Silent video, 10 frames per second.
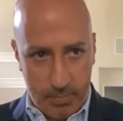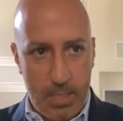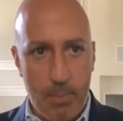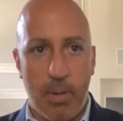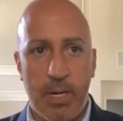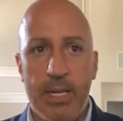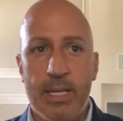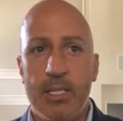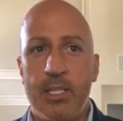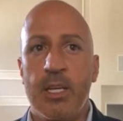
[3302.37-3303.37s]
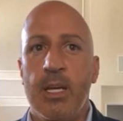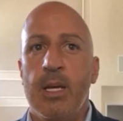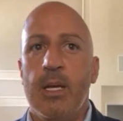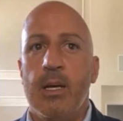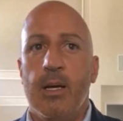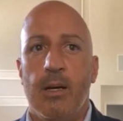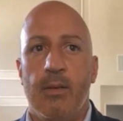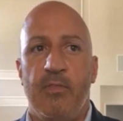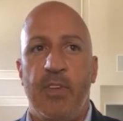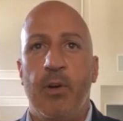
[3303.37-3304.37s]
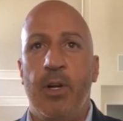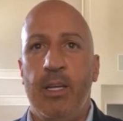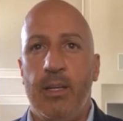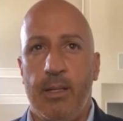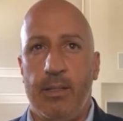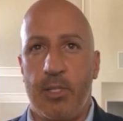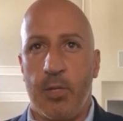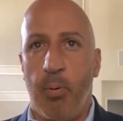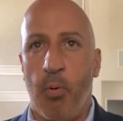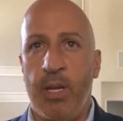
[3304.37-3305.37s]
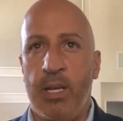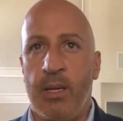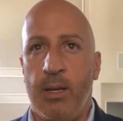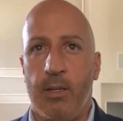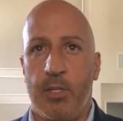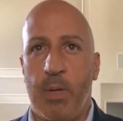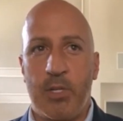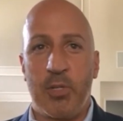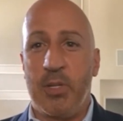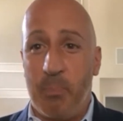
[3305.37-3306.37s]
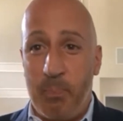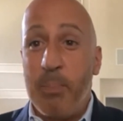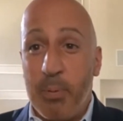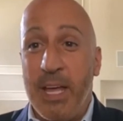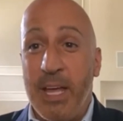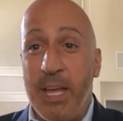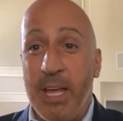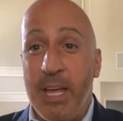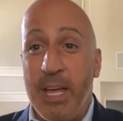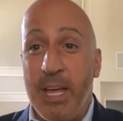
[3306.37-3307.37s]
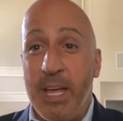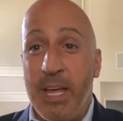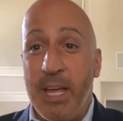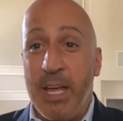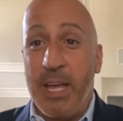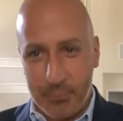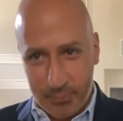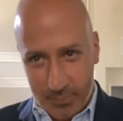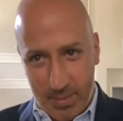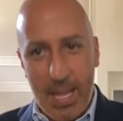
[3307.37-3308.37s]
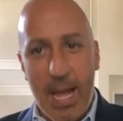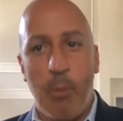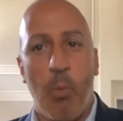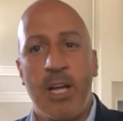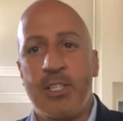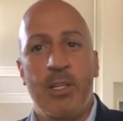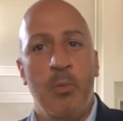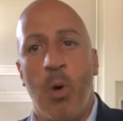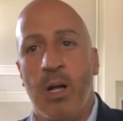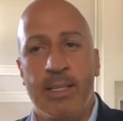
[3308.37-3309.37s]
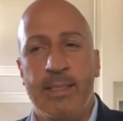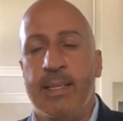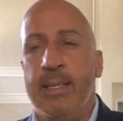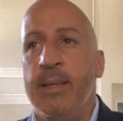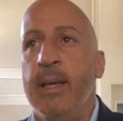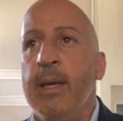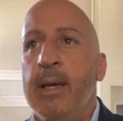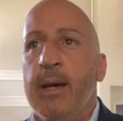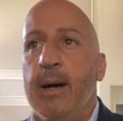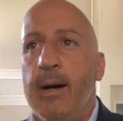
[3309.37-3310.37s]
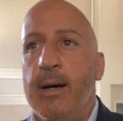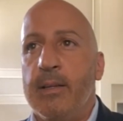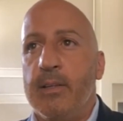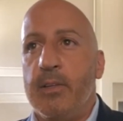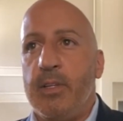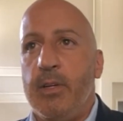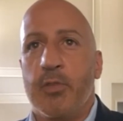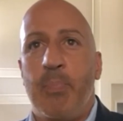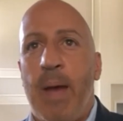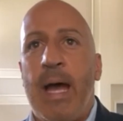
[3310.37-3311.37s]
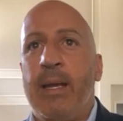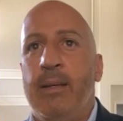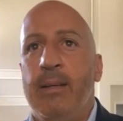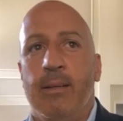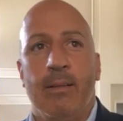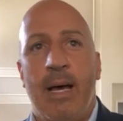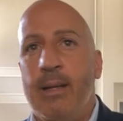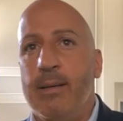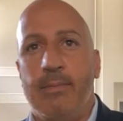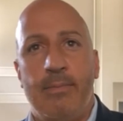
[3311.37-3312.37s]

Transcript: but it is very disappointing, especially people that on the ballot. I watched in Wellington years back, and a lot of